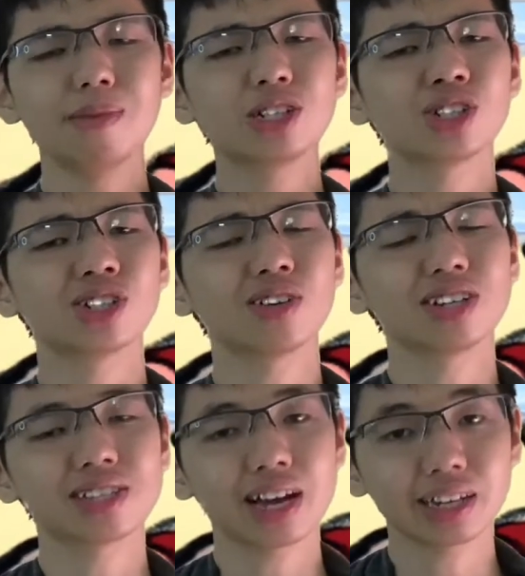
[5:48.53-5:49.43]
From its
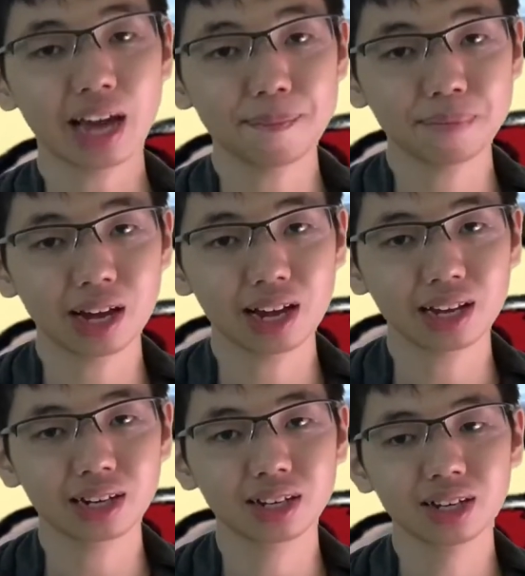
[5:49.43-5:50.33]
shirt design
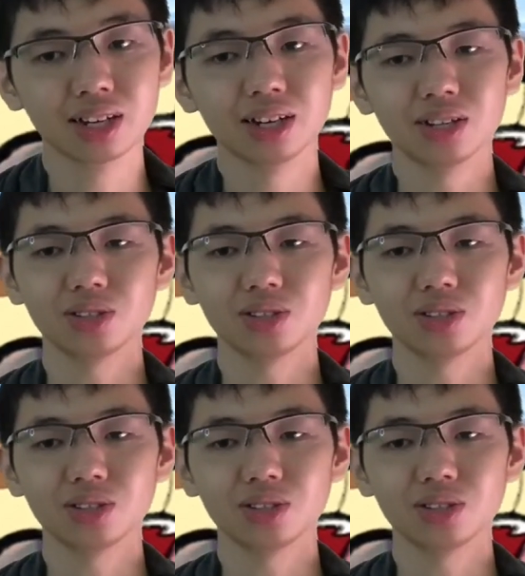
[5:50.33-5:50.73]
campaign